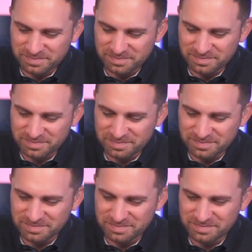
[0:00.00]

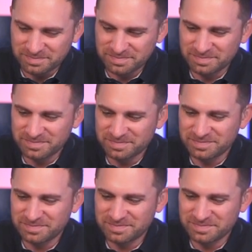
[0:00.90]

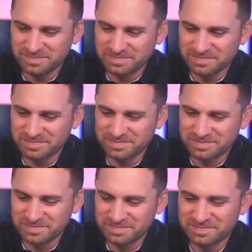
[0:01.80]

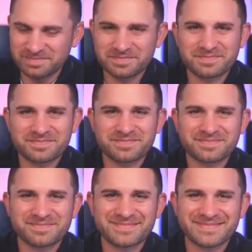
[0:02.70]

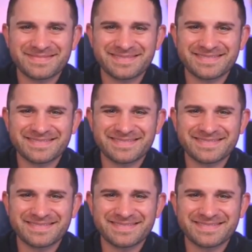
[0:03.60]
(not speaking)